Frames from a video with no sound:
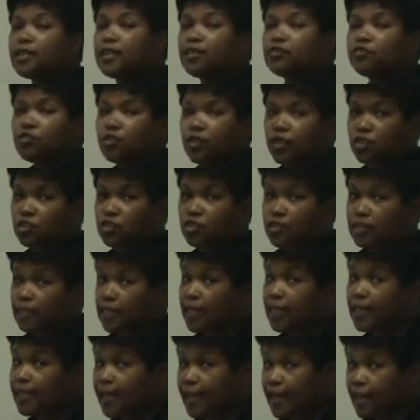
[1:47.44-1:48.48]
introductions,
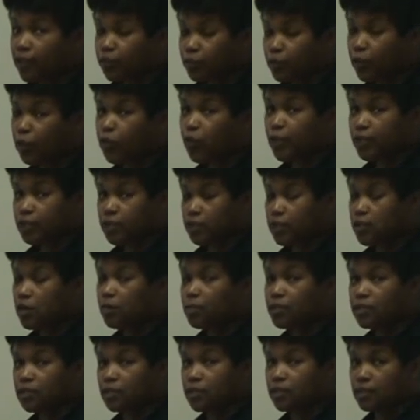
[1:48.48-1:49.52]
and again, we're going to
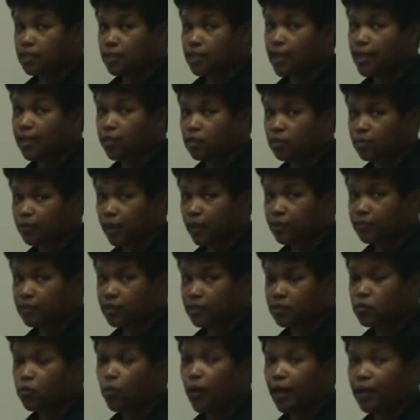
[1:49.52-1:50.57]
go into detail about
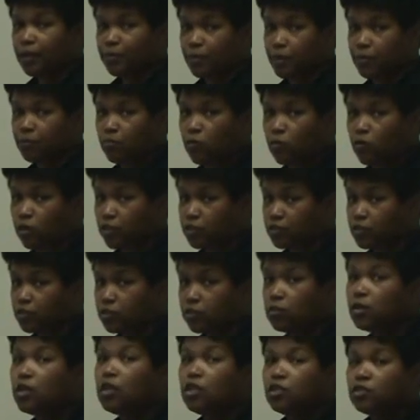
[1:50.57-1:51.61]
this quite a bit more,
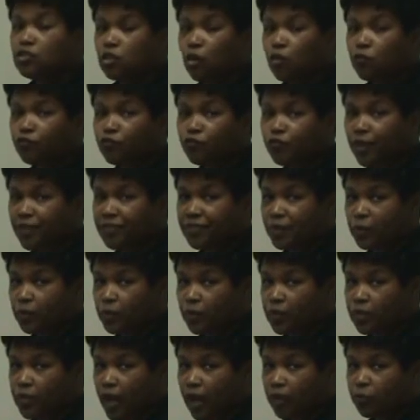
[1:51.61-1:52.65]
so don't fret that
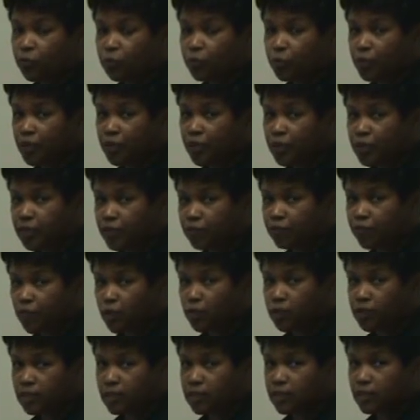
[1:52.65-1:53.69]
we're not really
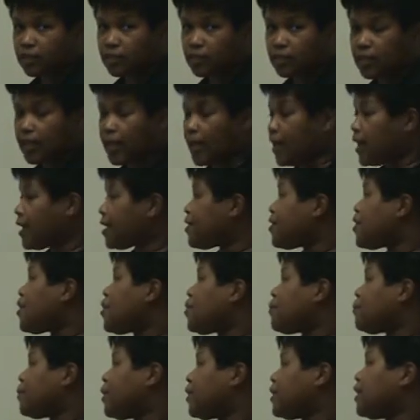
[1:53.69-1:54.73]
focusing today,
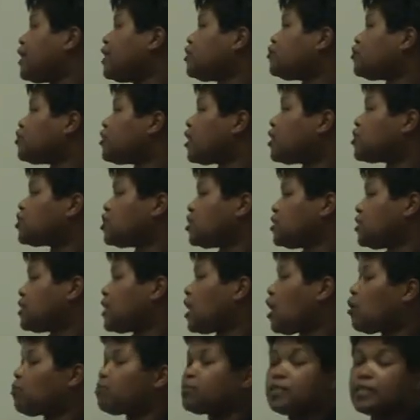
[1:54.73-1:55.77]
but introductions
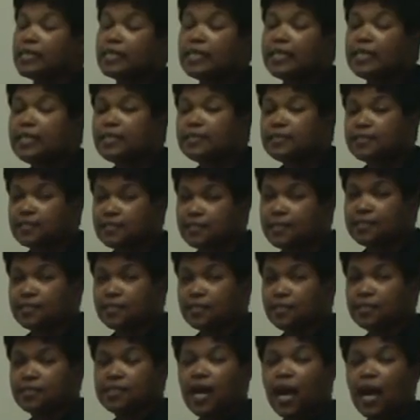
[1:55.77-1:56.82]
help to ease us into
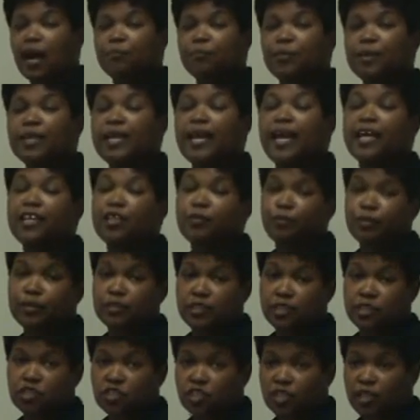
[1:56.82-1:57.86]
the topic and the
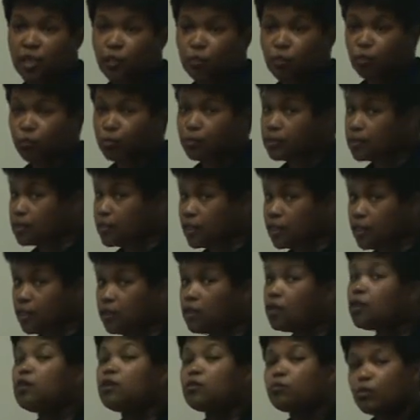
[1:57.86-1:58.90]
position that we're
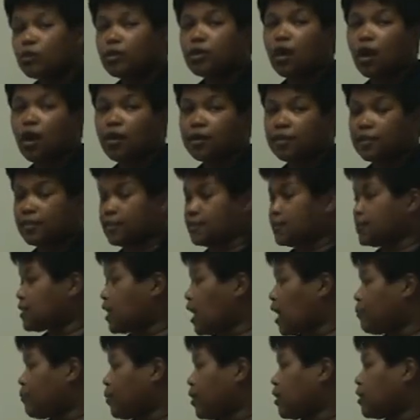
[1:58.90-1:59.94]
presenting regarding this
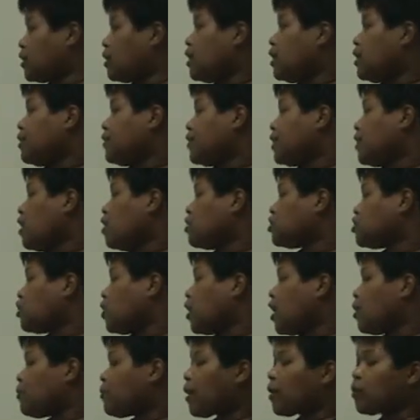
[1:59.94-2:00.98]
topic. They also
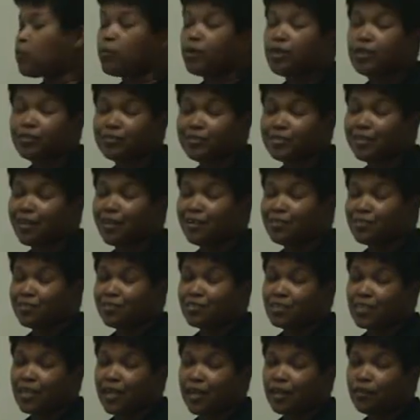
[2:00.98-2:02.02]
help our readers
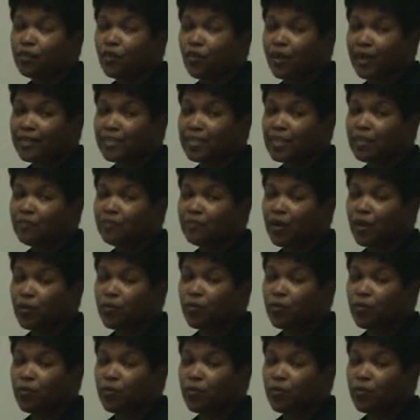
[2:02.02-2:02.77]
understand or identify